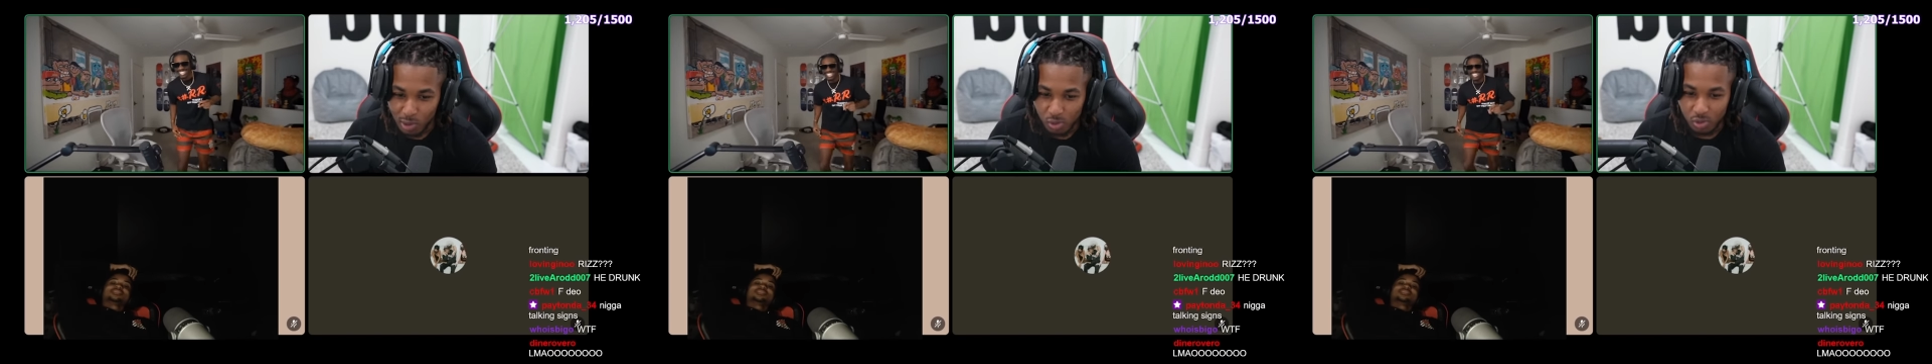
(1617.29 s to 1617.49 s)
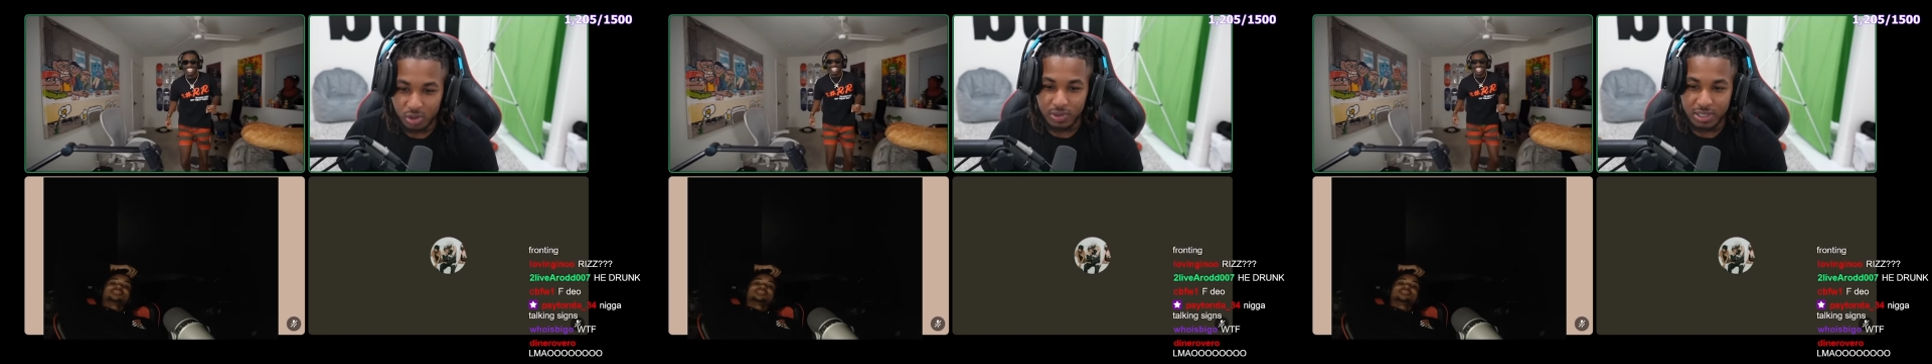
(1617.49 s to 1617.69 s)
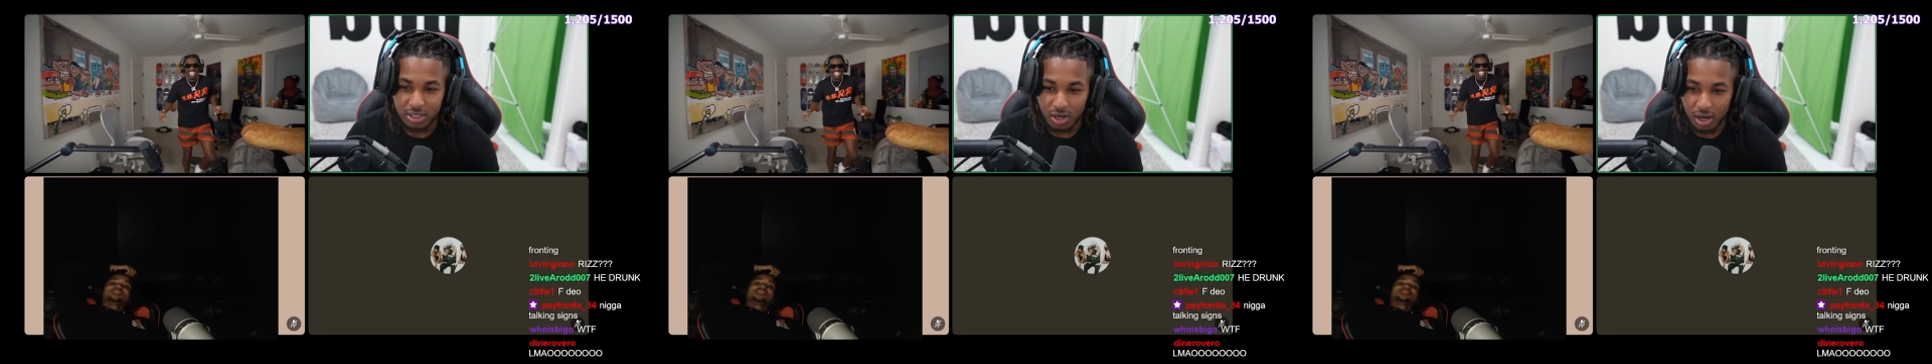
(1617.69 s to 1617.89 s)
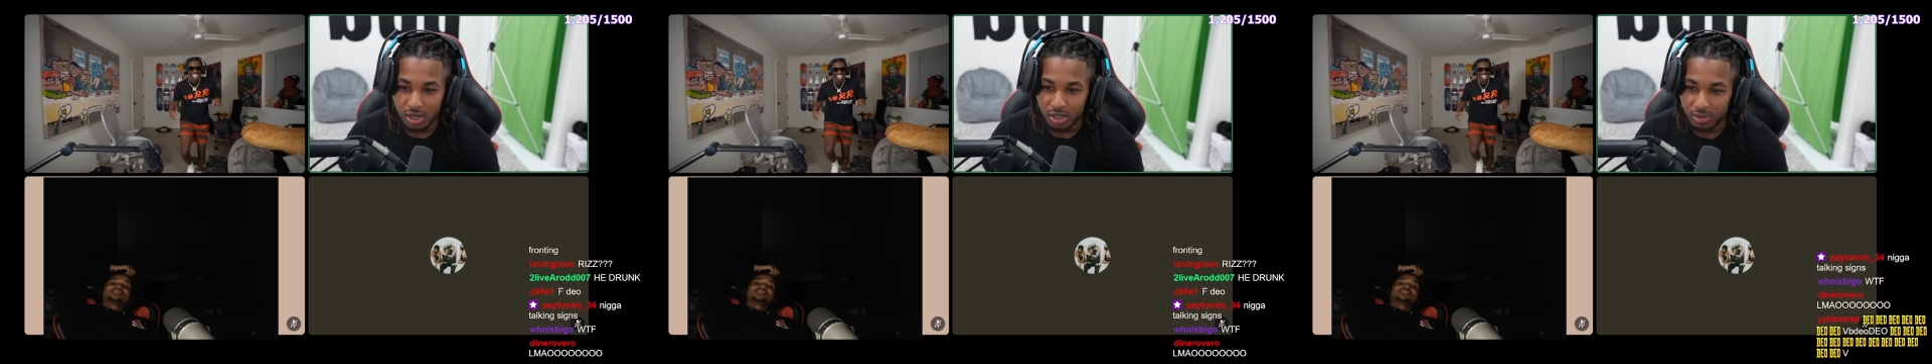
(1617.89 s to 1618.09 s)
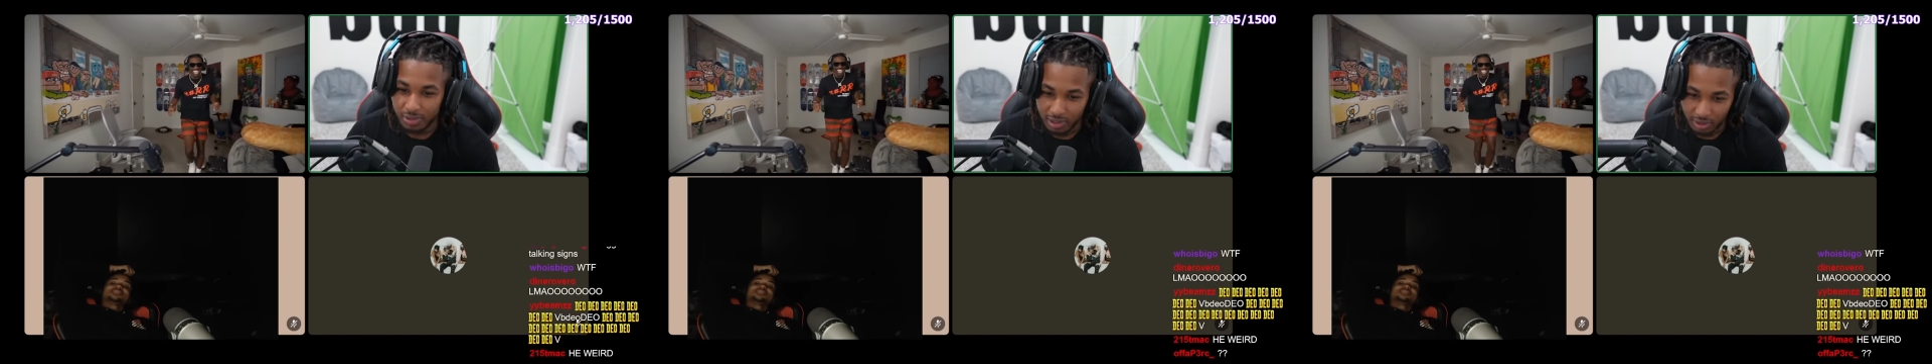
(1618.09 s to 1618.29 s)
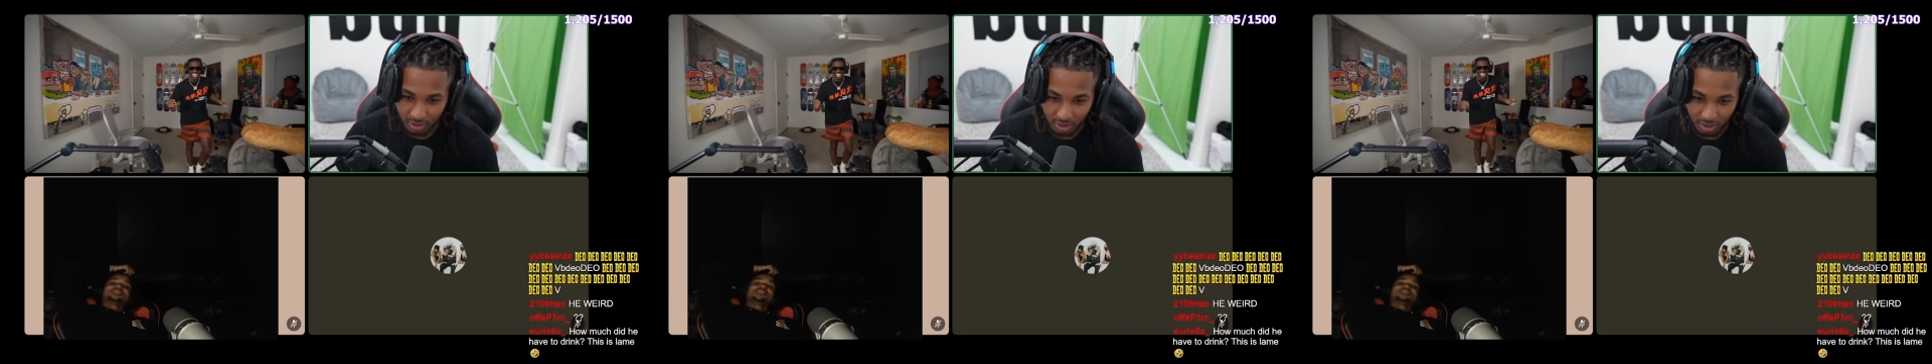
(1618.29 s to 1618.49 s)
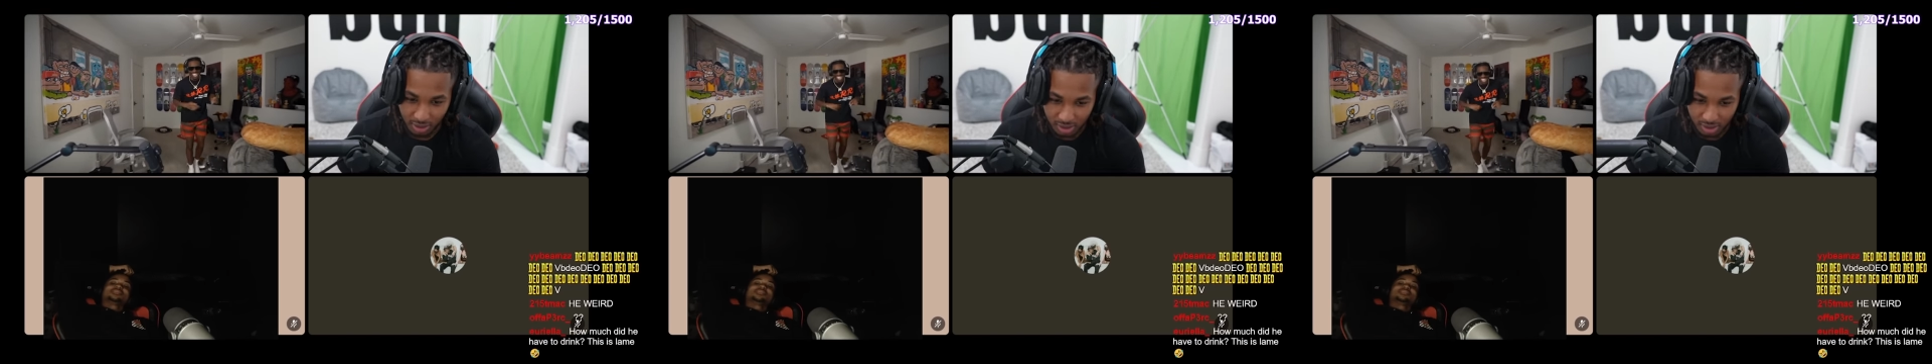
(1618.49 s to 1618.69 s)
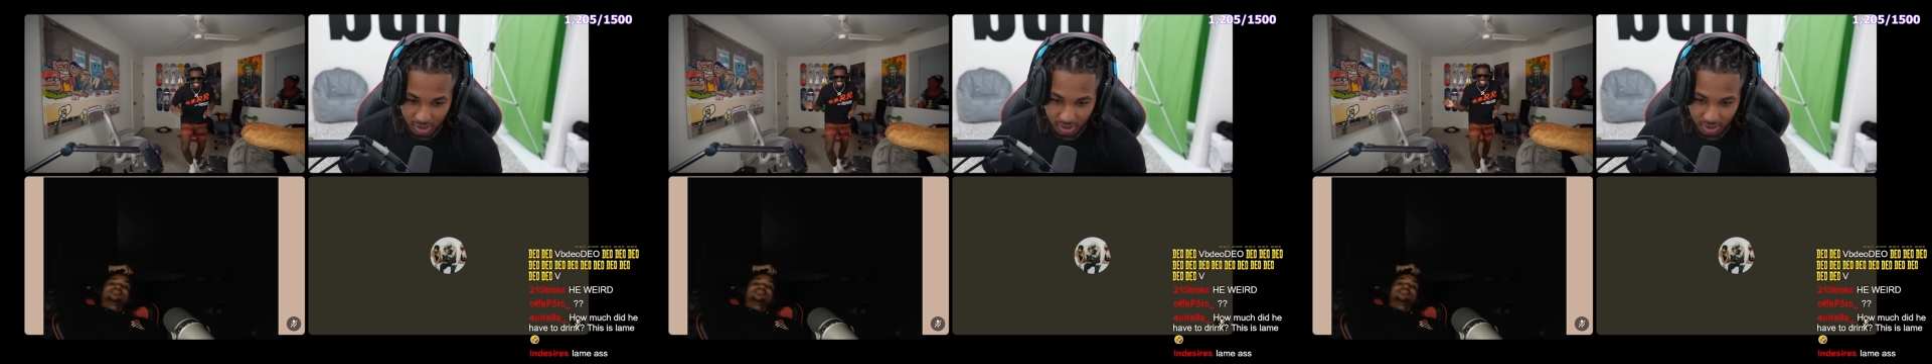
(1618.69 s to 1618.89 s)
What are we talking about?
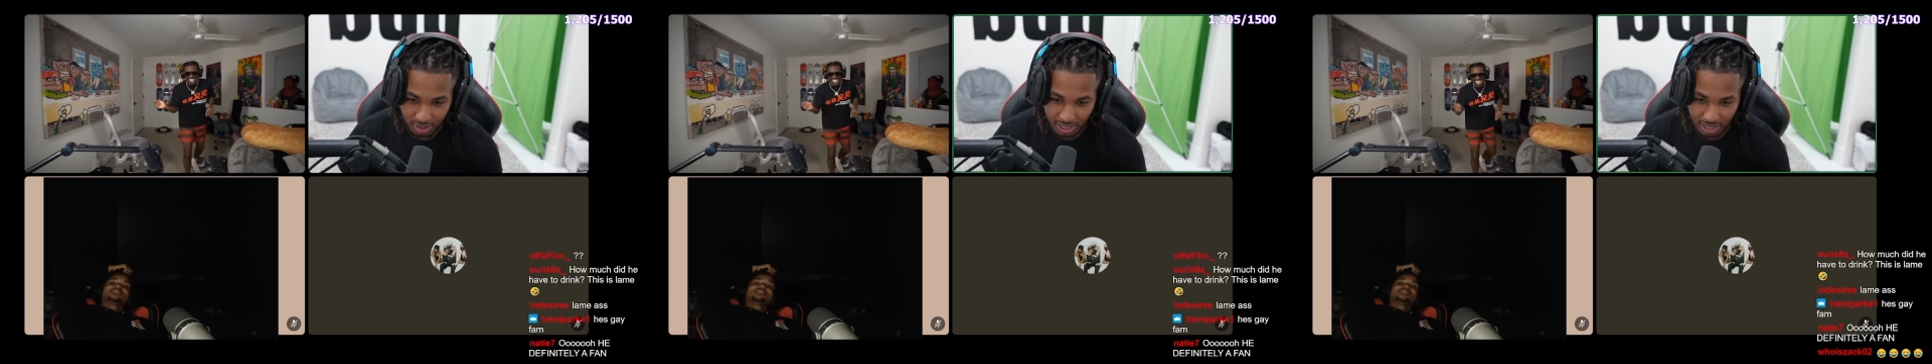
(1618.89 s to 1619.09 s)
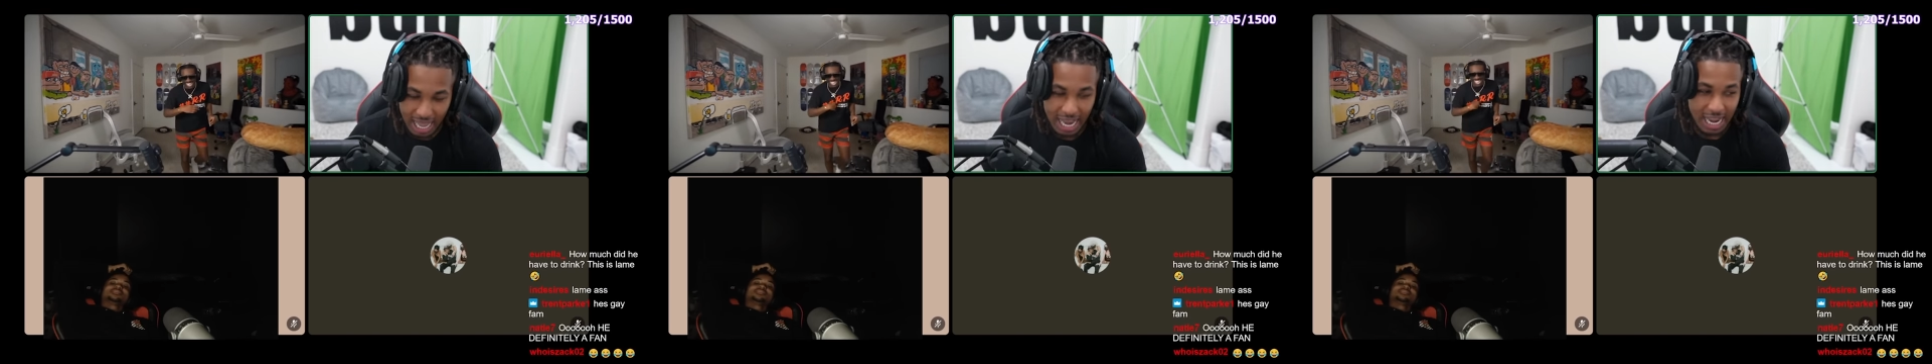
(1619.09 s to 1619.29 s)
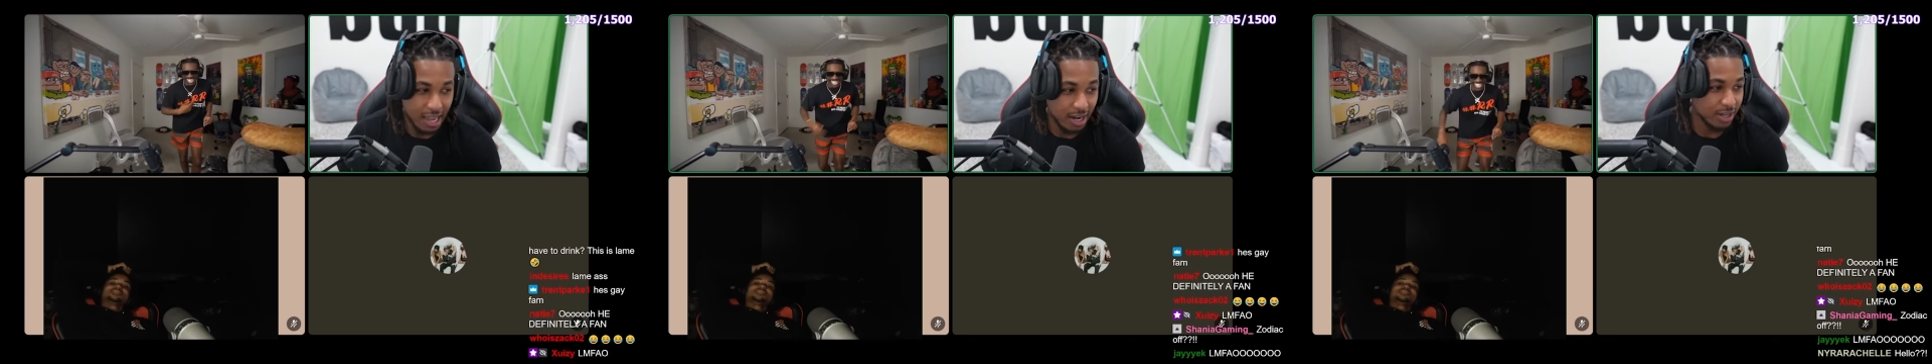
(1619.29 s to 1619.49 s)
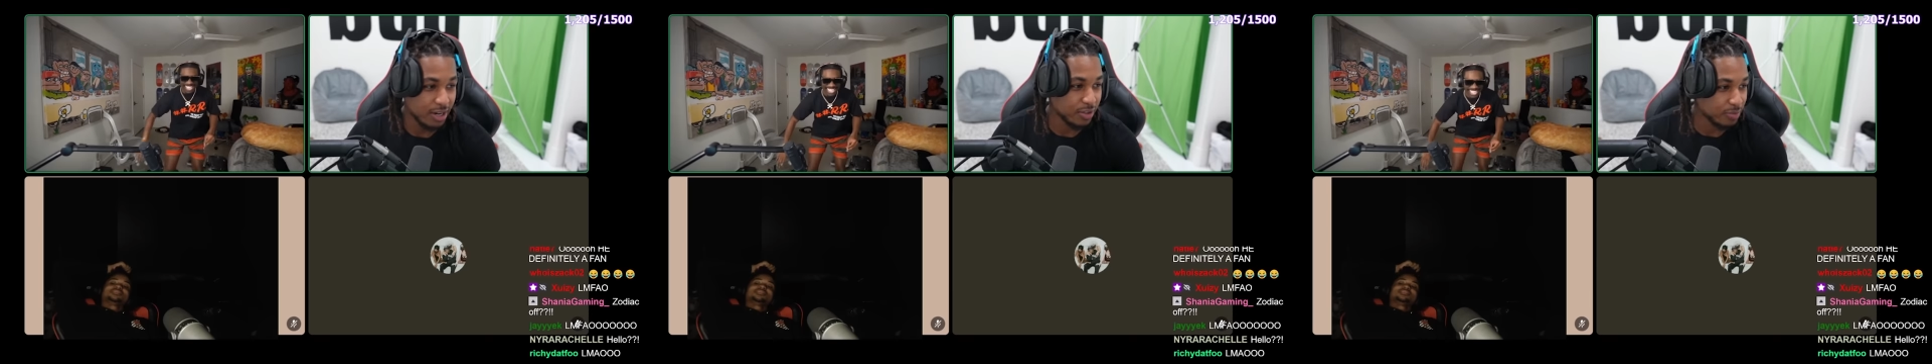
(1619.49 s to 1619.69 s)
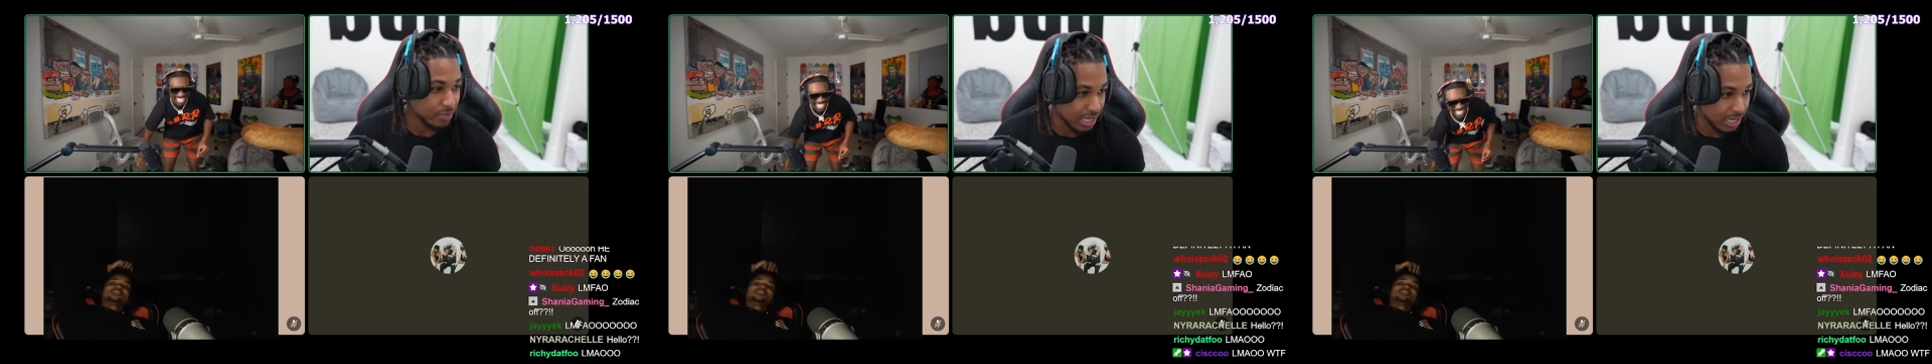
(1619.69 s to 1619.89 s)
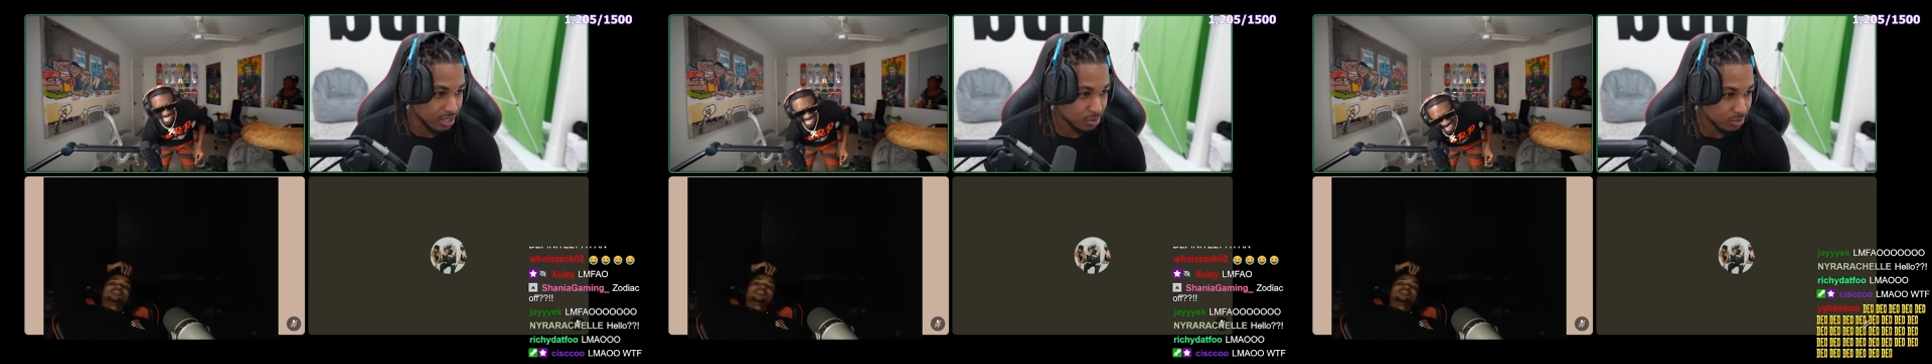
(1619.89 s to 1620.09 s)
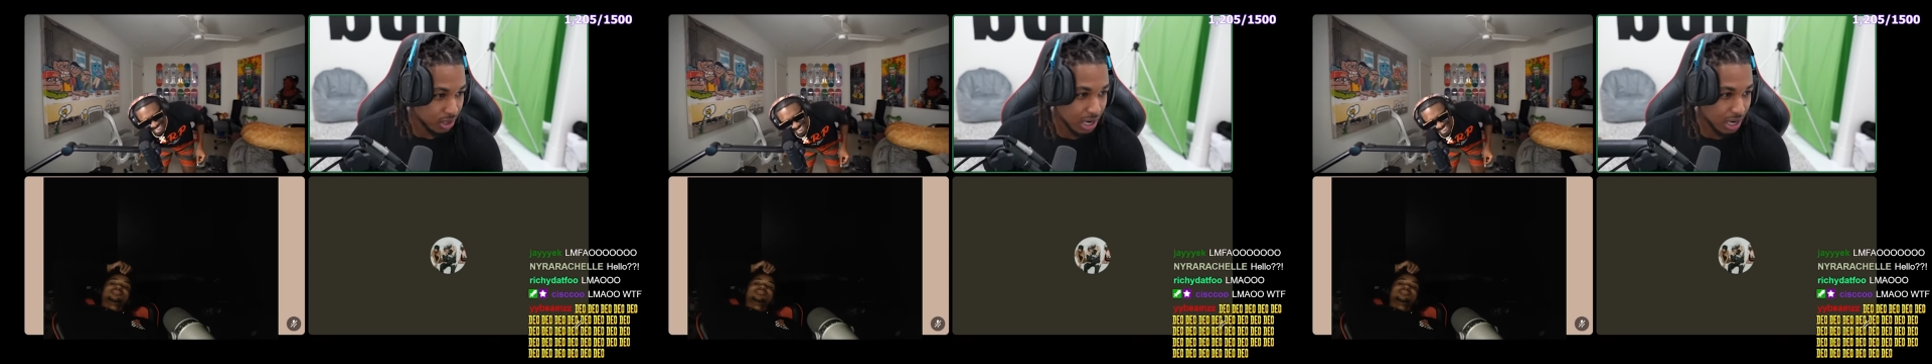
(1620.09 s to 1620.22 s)
I got enough minutes, bro.